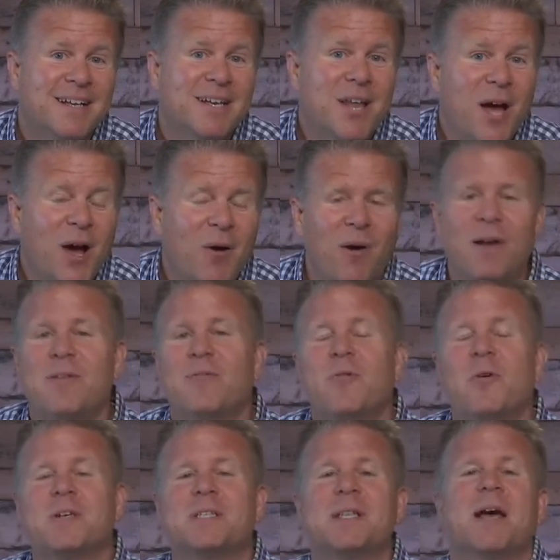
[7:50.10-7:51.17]
No. And, of
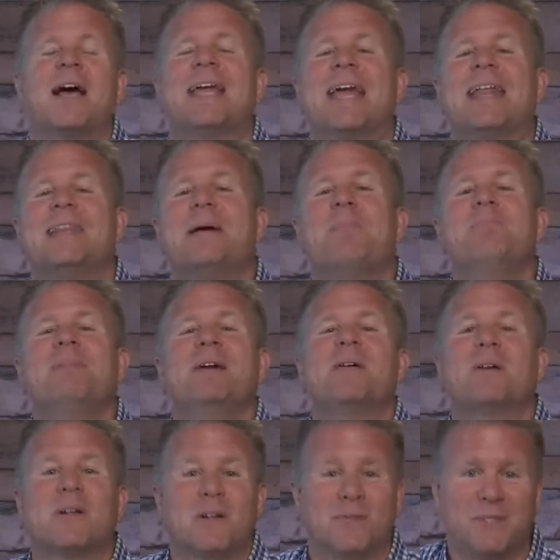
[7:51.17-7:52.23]
course, the
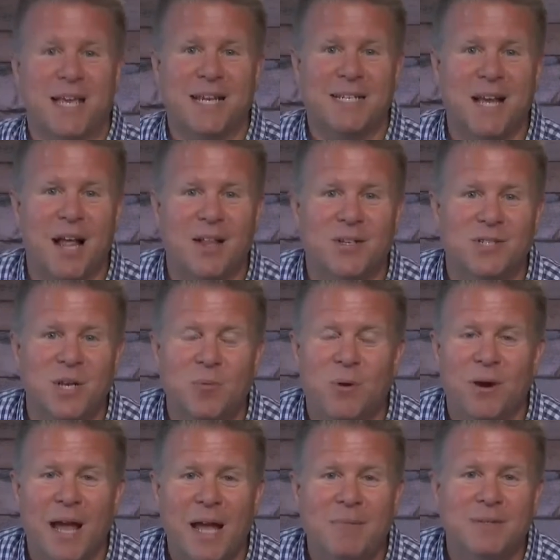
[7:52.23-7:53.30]
miracle of technology, we
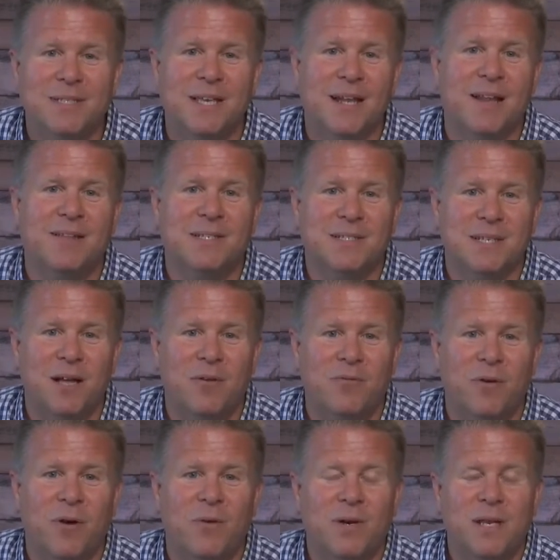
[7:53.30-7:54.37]
were able to get on the cell
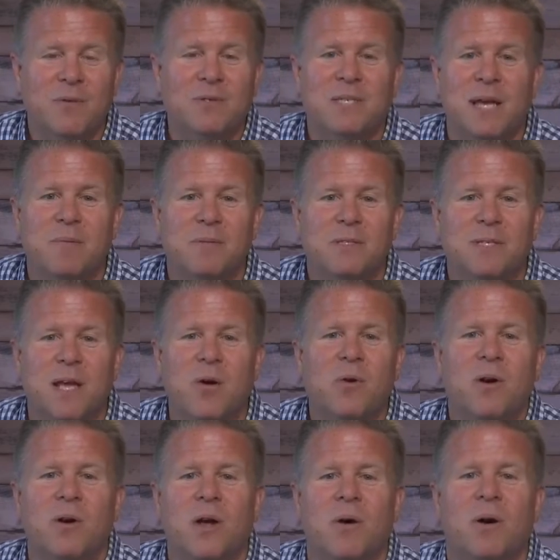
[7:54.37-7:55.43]
phone, and he was able to say, oh,
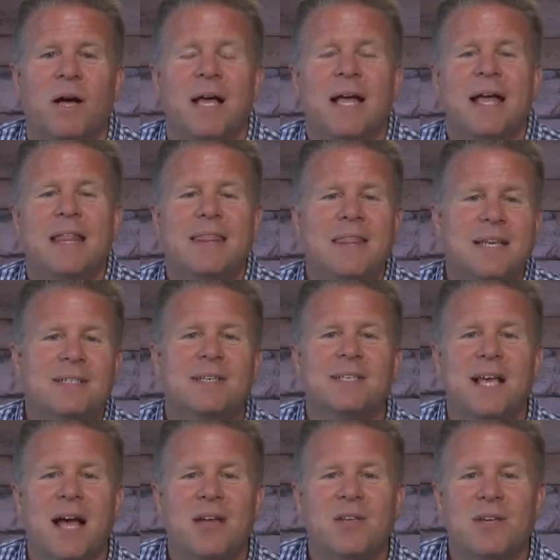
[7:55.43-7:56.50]
no, this
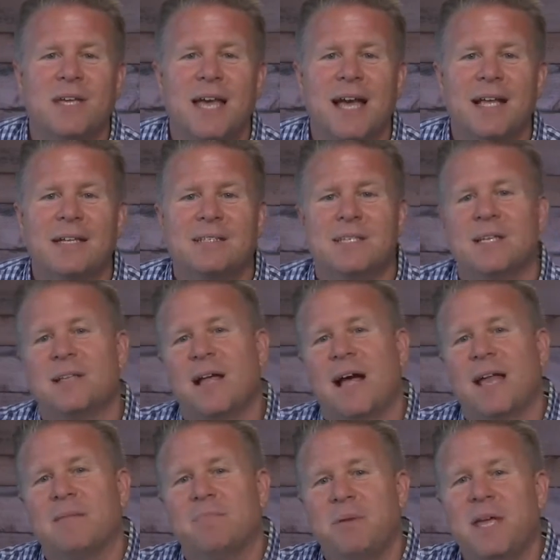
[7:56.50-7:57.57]
is how you get to
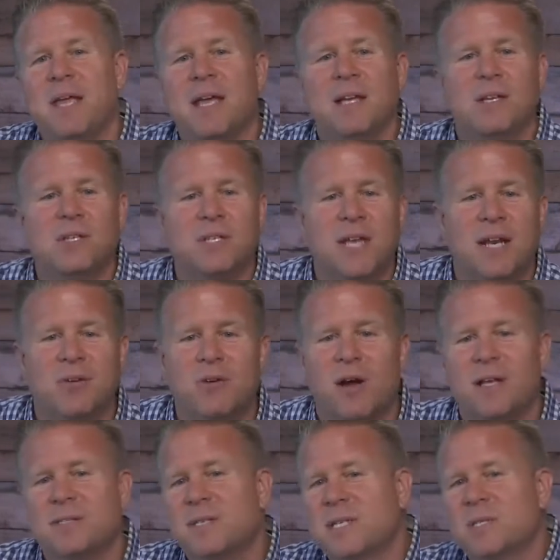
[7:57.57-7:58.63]
lot B, and you just got to
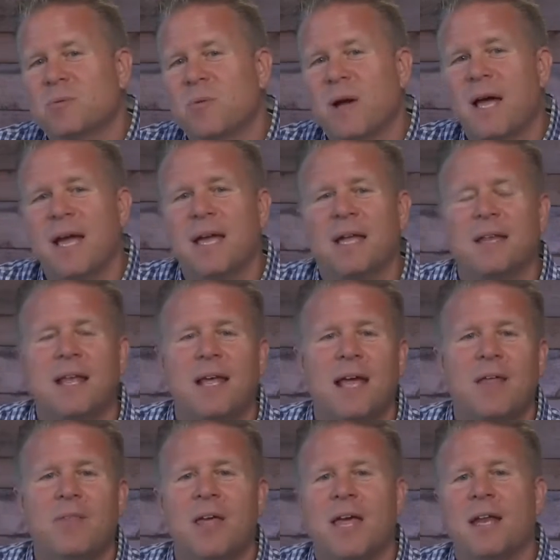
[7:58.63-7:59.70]
cross this way.
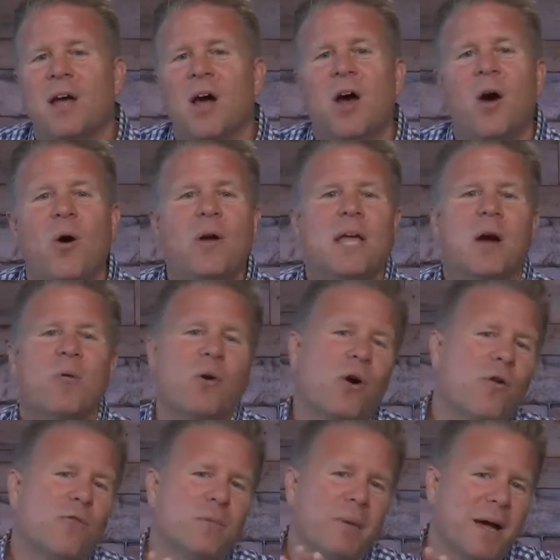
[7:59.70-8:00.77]
And then, oh, yeah, we're
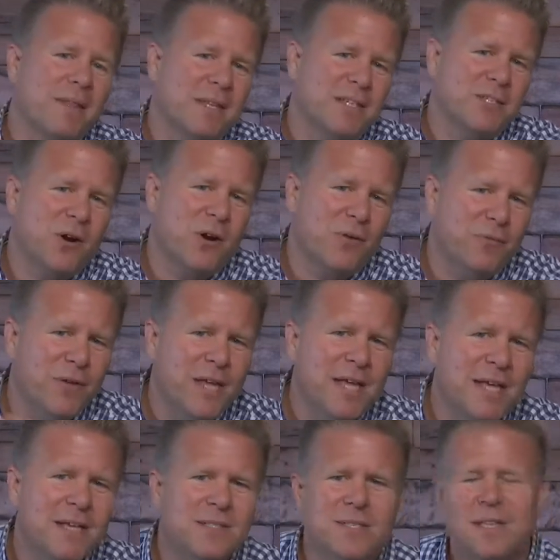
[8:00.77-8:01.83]
over by these
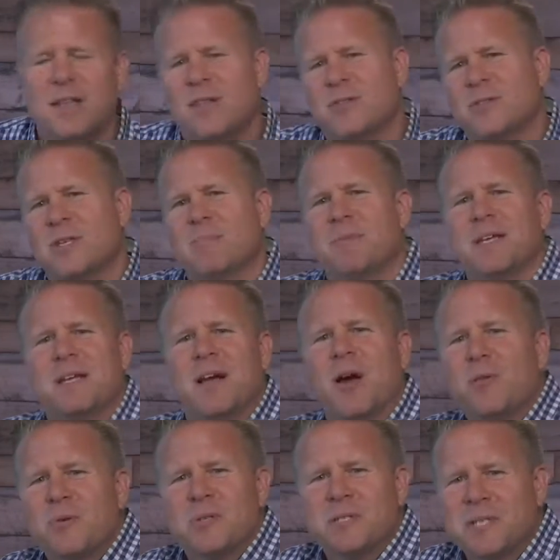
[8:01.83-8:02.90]
RVs, and then there's a big
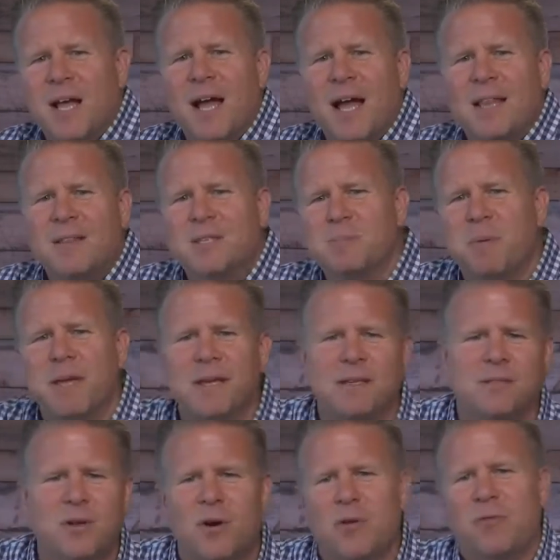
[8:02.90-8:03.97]
other sign, this
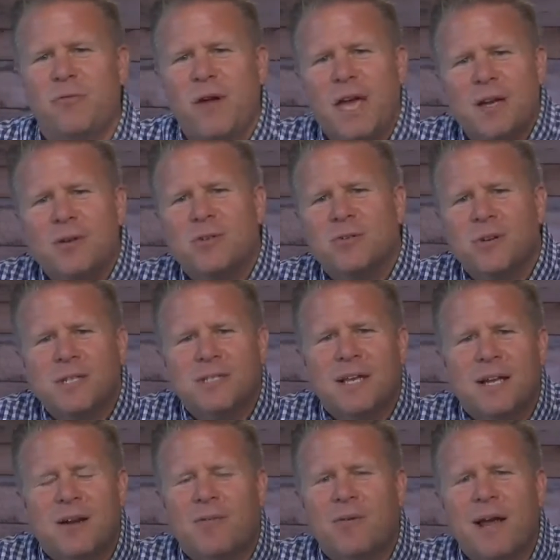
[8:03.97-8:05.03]
big Darth Vader dressed
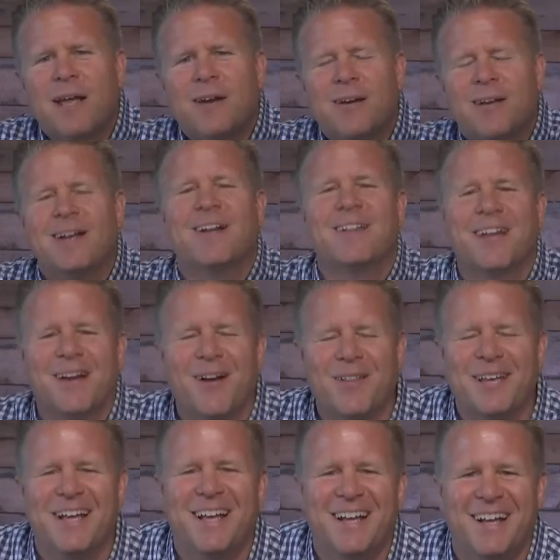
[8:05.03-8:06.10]
like a Raider, you know, like all
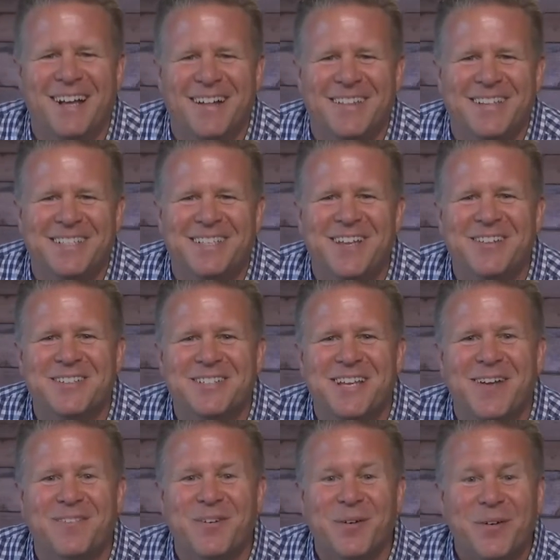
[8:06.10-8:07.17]
this other
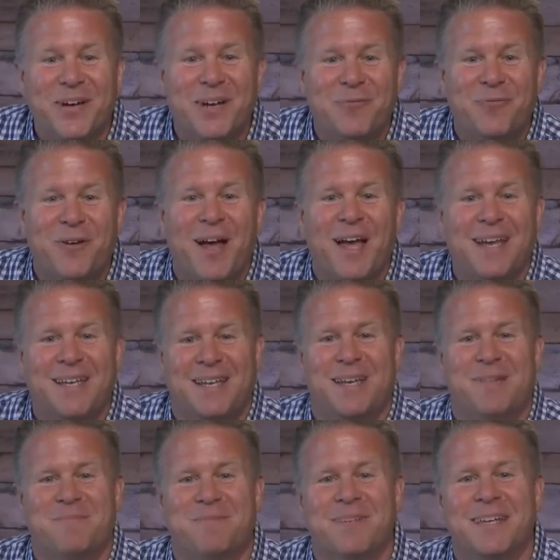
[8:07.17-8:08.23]
stuff in order to find
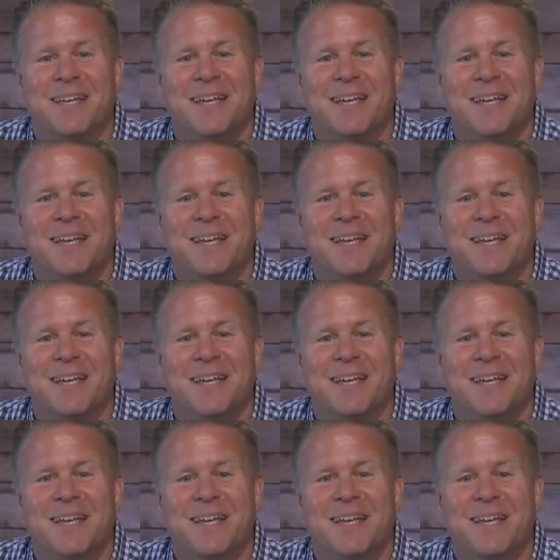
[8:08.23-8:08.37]
him.